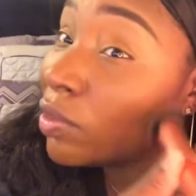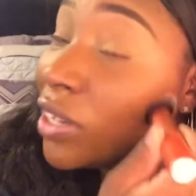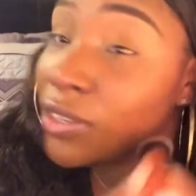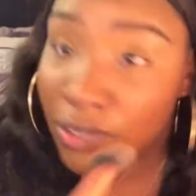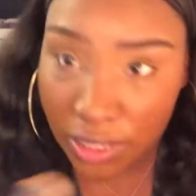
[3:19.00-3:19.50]

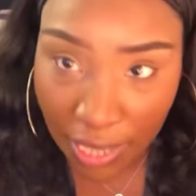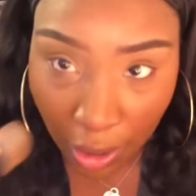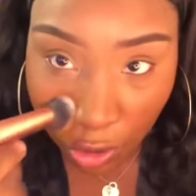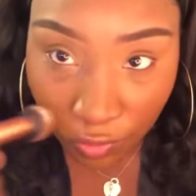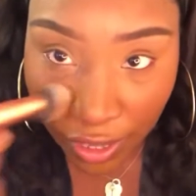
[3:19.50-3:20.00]
And you see
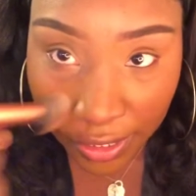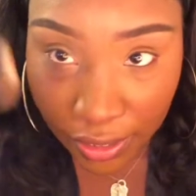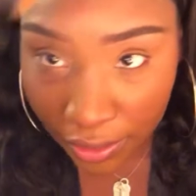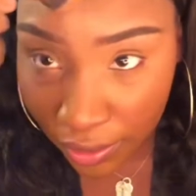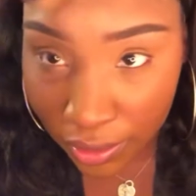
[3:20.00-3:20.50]
how
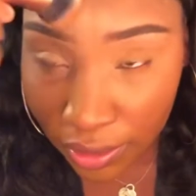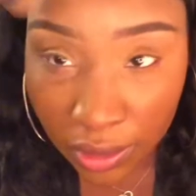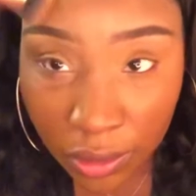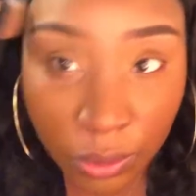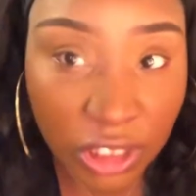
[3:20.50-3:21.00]
already
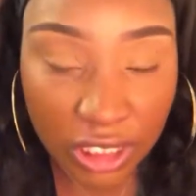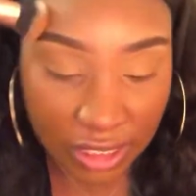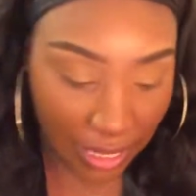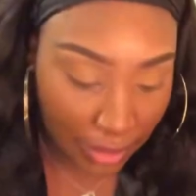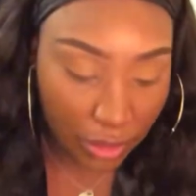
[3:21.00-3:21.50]
with
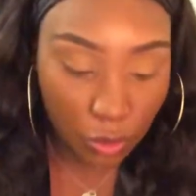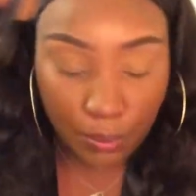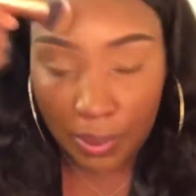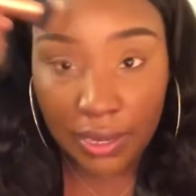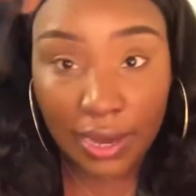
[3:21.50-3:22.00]
just that little
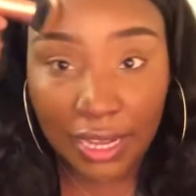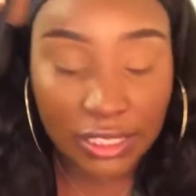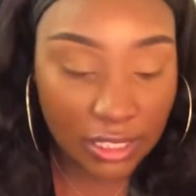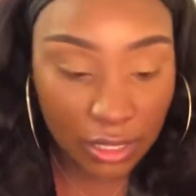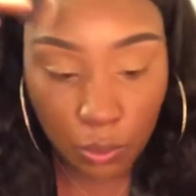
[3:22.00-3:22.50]
bit, I
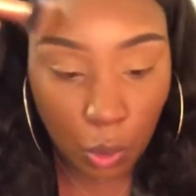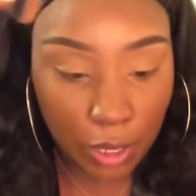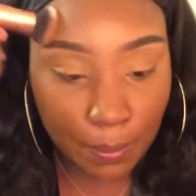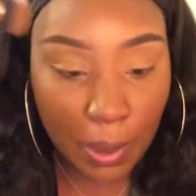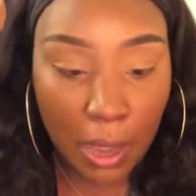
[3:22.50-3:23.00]
did
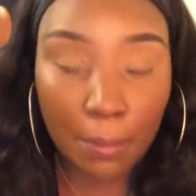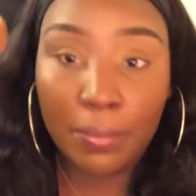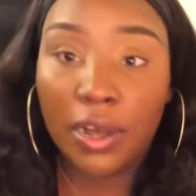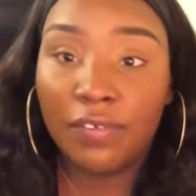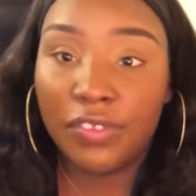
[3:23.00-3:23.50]
1 pump
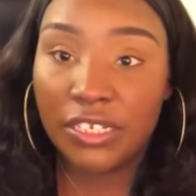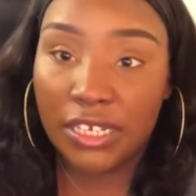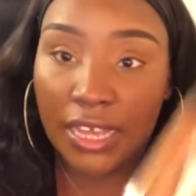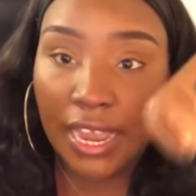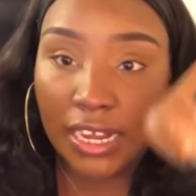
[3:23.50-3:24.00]
of the
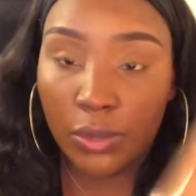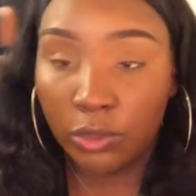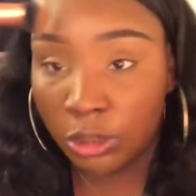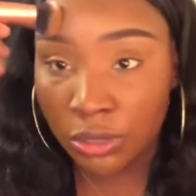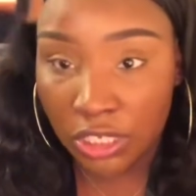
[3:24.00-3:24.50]
D80,
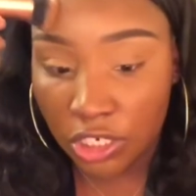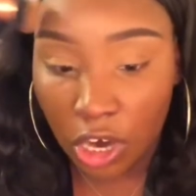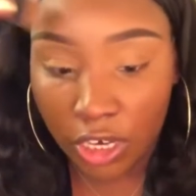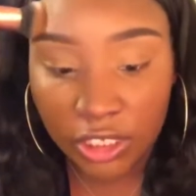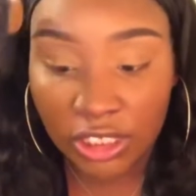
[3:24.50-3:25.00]
which was the
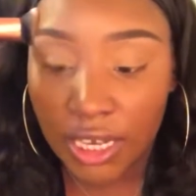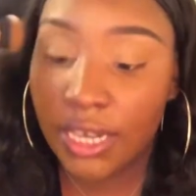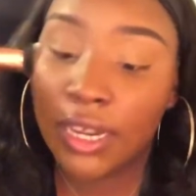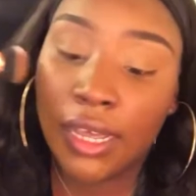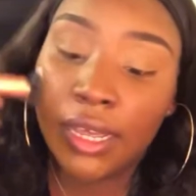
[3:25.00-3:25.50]
darker
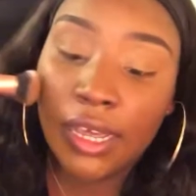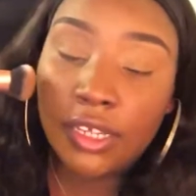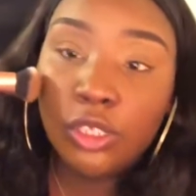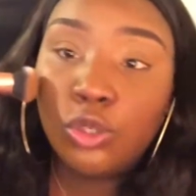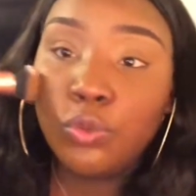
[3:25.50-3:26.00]
shade,
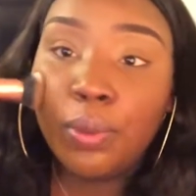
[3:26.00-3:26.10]
and 2